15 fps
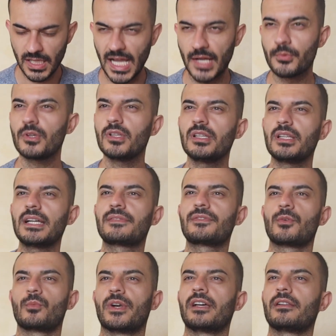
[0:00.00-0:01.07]
really like
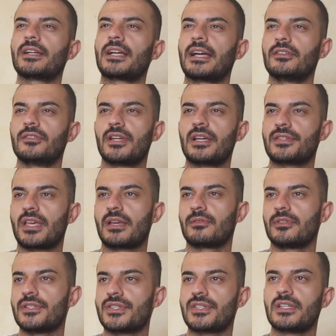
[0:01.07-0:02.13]
the railing. You guys can't
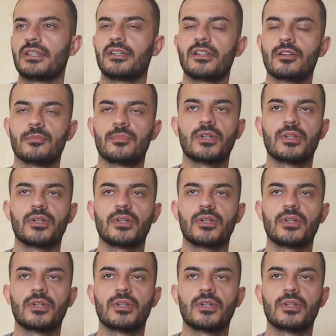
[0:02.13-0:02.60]
really see it here,